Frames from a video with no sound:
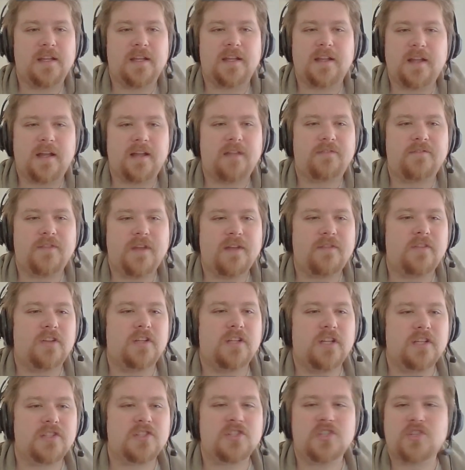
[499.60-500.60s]
I've never
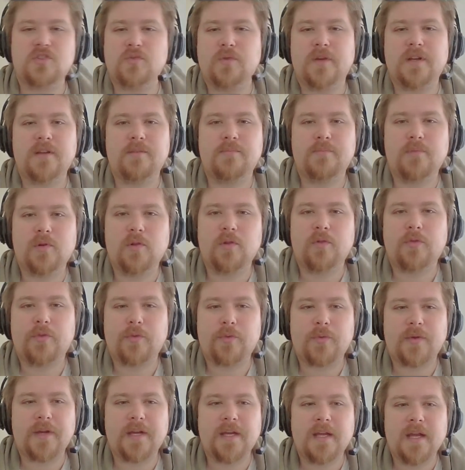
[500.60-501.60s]
lost to it in pool
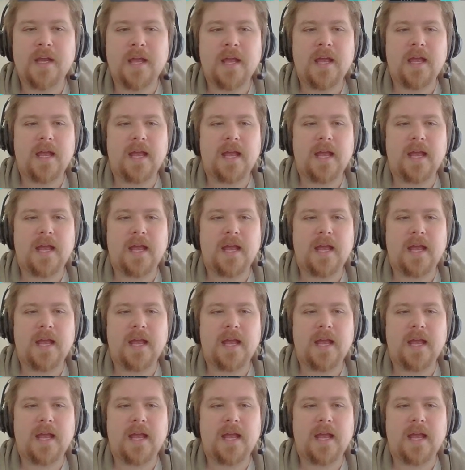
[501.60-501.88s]
3.